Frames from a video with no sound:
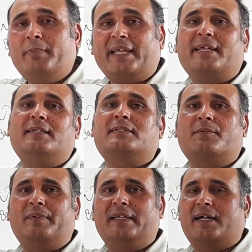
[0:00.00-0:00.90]

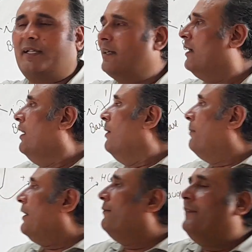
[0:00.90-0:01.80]
mechanism will occur.
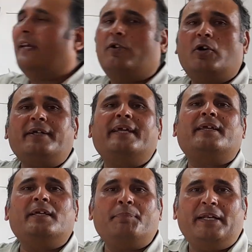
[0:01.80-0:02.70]
But if we are not
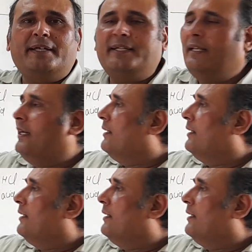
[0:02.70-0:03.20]
taking pyridine,